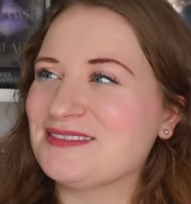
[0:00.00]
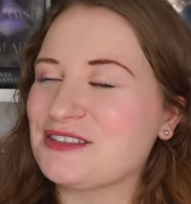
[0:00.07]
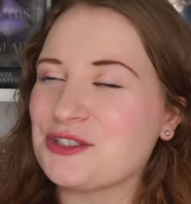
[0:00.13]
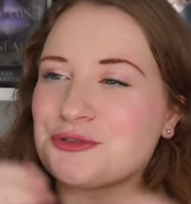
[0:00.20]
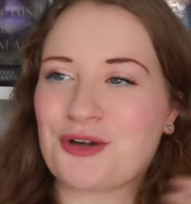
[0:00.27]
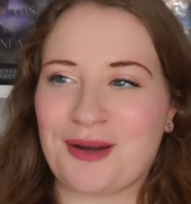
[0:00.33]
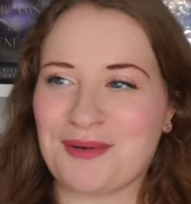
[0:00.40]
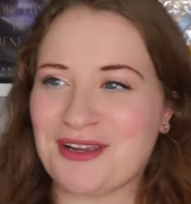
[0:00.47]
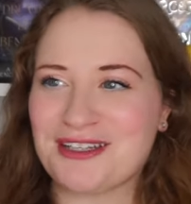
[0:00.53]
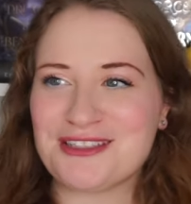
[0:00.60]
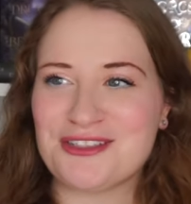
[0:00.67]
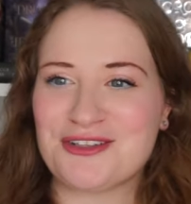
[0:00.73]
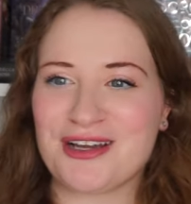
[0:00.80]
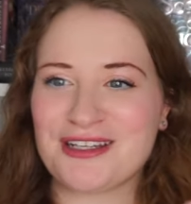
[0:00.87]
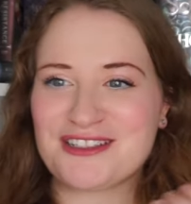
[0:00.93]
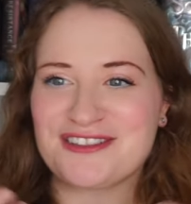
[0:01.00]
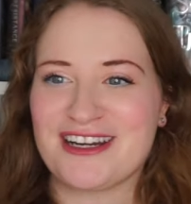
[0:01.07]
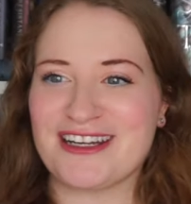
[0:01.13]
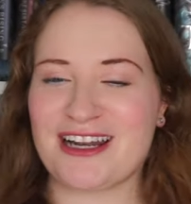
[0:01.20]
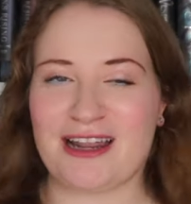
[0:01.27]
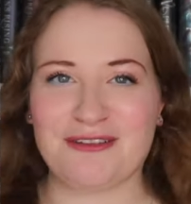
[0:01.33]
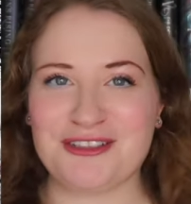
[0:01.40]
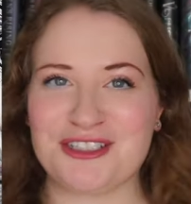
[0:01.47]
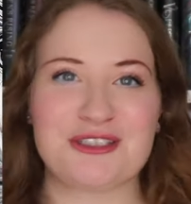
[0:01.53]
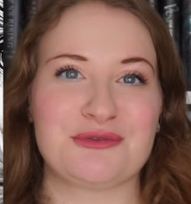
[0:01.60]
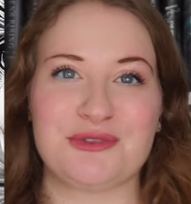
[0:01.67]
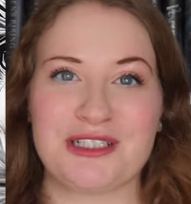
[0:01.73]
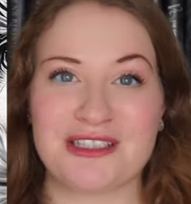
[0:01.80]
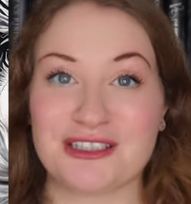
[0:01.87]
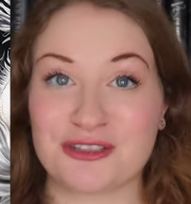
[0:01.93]
describing it to you guys right. I would just
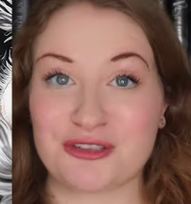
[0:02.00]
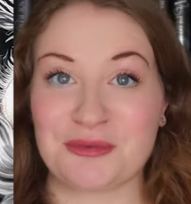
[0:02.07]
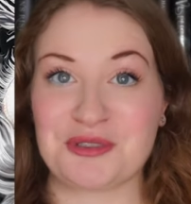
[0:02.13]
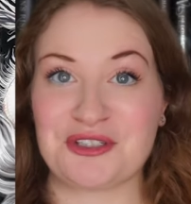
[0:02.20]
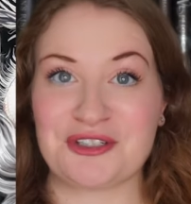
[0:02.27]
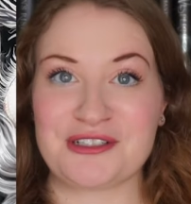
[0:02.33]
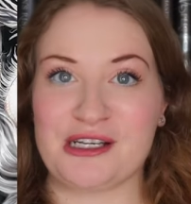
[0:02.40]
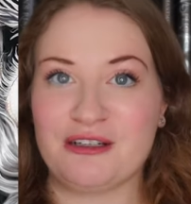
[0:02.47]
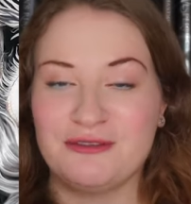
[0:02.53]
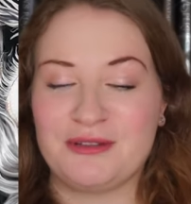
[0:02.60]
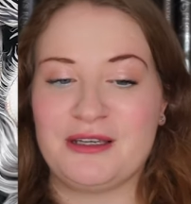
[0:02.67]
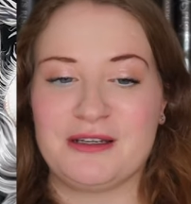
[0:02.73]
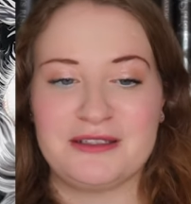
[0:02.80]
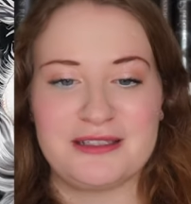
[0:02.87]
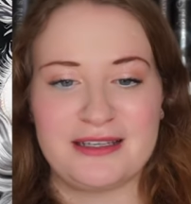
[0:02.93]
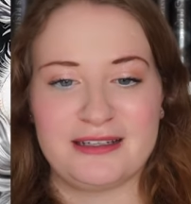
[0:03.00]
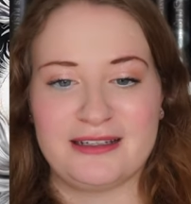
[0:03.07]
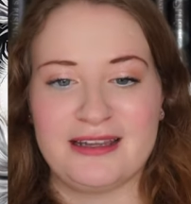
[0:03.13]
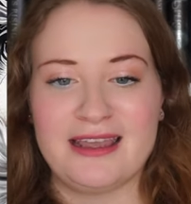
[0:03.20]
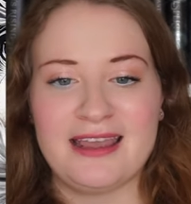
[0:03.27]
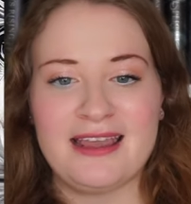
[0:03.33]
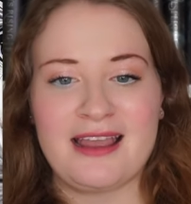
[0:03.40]
read the description yourself, because it,